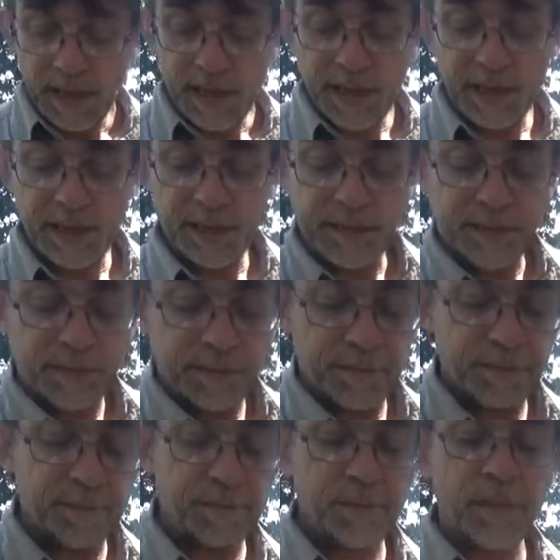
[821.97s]
And
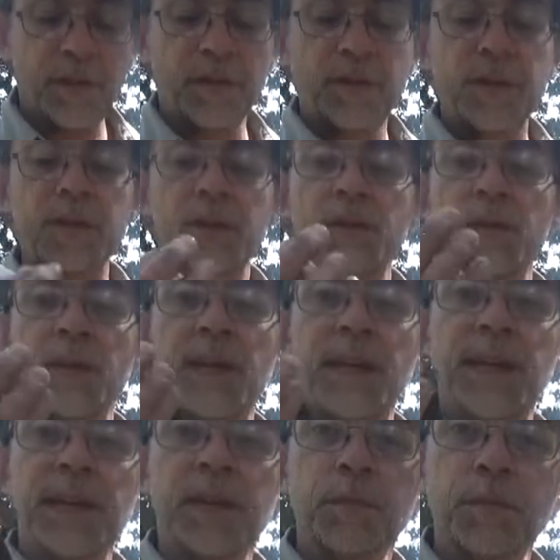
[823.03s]
this is where I
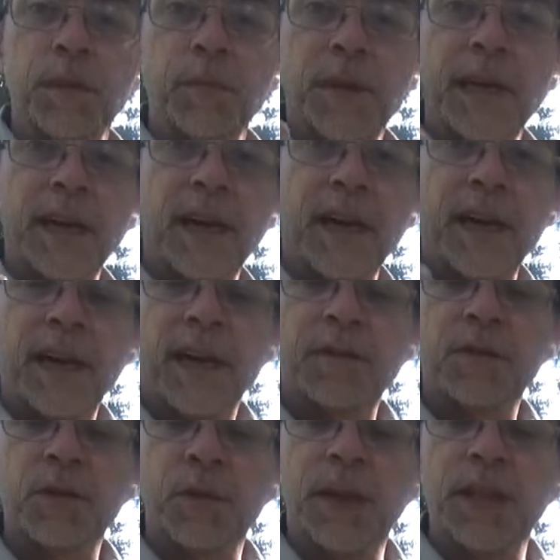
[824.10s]
like to put my
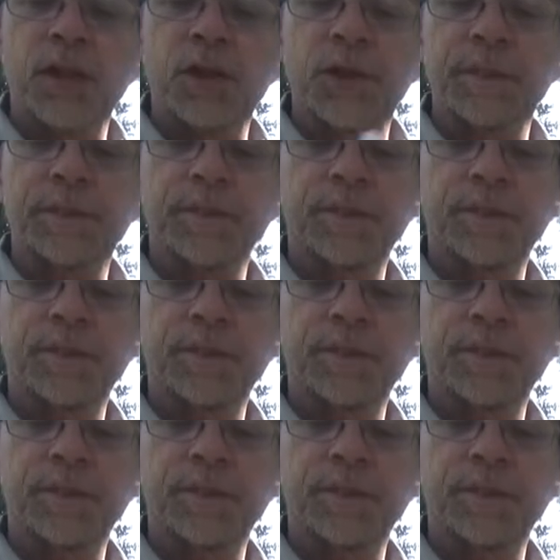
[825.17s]
on-off switch.